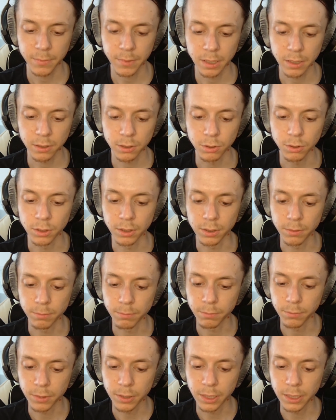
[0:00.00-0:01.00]
so
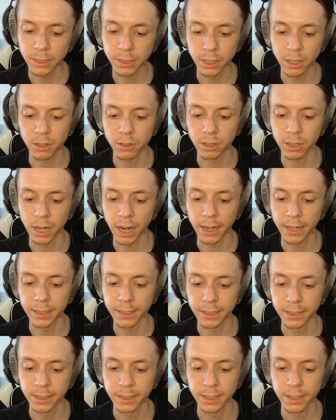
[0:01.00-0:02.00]
these are
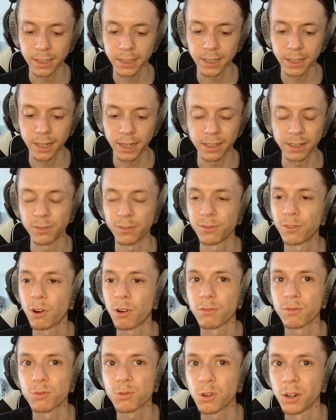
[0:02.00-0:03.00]
like at the
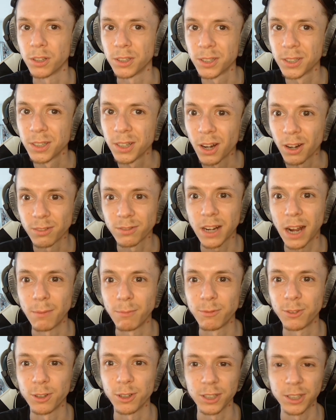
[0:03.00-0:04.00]
forefront of
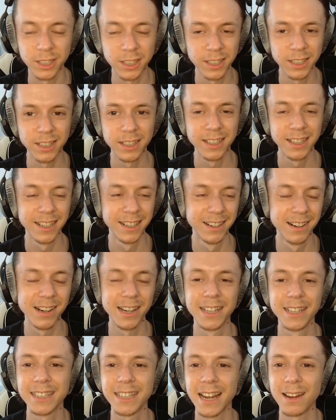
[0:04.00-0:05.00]
comfort
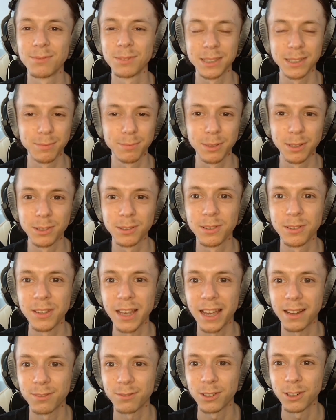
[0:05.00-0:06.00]
when it comes to Bluetooth
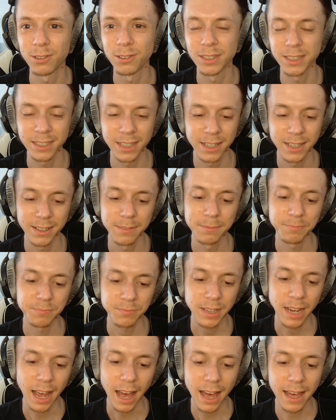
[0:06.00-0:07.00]
headphones.
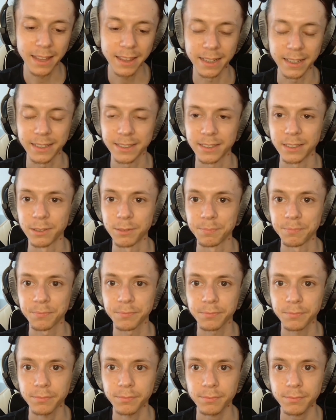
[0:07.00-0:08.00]
I think so.
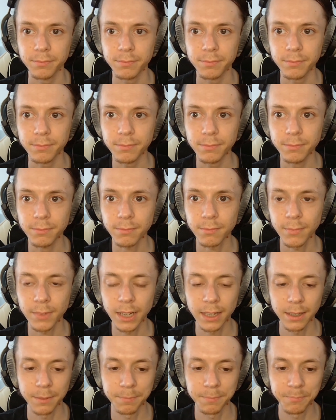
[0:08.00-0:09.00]

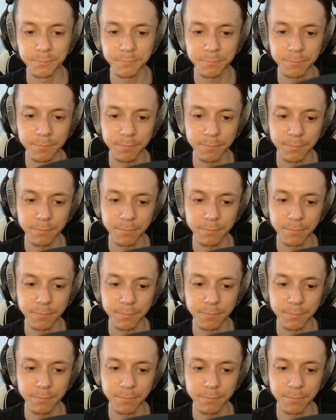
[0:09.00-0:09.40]
Um,